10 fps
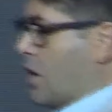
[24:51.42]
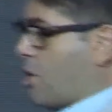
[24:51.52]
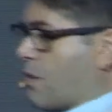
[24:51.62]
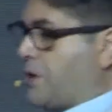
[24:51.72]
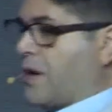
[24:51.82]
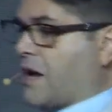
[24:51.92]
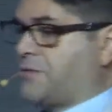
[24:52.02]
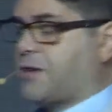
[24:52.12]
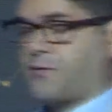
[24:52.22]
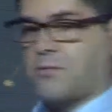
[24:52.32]
when you
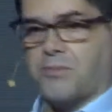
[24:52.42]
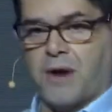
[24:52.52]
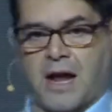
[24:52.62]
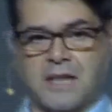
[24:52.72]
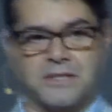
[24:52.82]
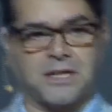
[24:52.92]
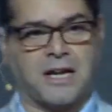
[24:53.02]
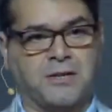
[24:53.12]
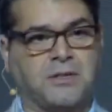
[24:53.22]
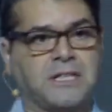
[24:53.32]
have different brands
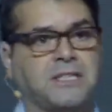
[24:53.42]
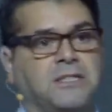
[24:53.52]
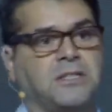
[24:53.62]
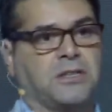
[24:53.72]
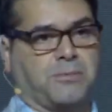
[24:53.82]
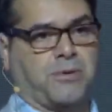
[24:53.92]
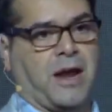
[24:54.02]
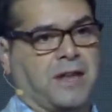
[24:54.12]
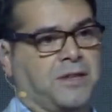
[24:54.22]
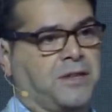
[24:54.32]
and you listen to the
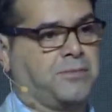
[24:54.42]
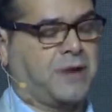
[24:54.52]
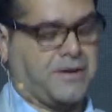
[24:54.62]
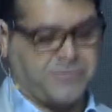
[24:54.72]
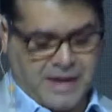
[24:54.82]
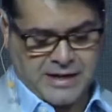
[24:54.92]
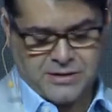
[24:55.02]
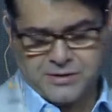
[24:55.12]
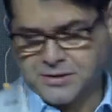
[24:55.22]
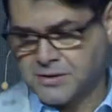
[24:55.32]
brand and the brand
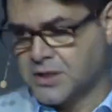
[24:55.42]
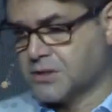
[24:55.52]
values.